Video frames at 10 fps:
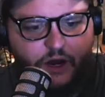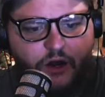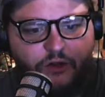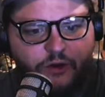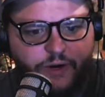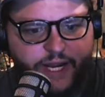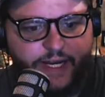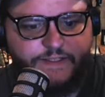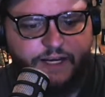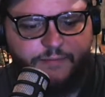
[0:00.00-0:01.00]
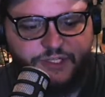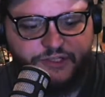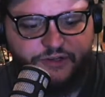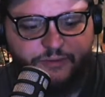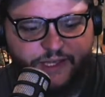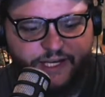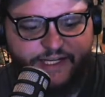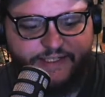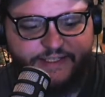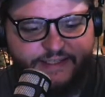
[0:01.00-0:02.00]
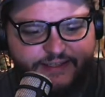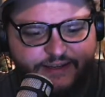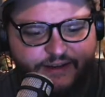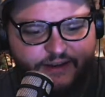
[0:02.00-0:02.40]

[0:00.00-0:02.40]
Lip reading: all lowercase. I'm assuming that it's